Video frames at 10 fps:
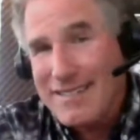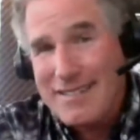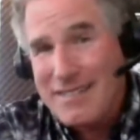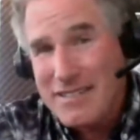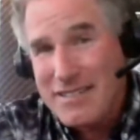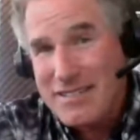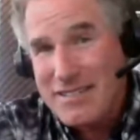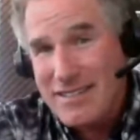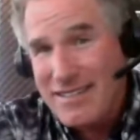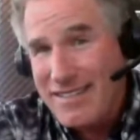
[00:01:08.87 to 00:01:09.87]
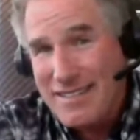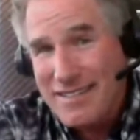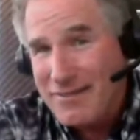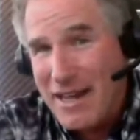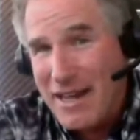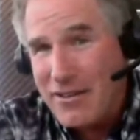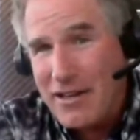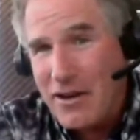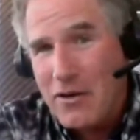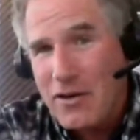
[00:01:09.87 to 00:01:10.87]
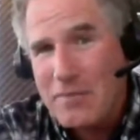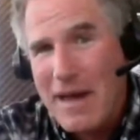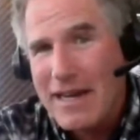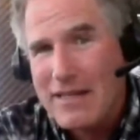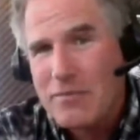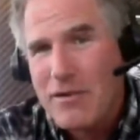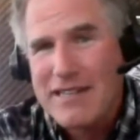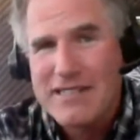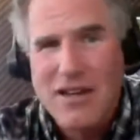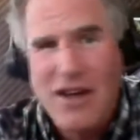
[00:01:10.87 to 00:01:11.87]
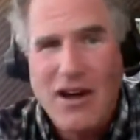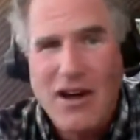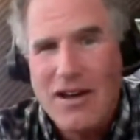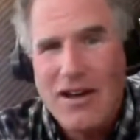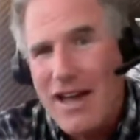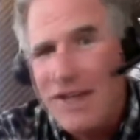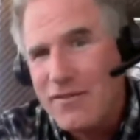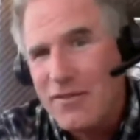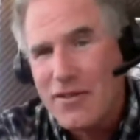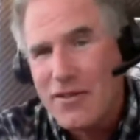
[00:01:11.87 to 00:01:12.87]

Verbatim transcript: just rather than going back to practice law after,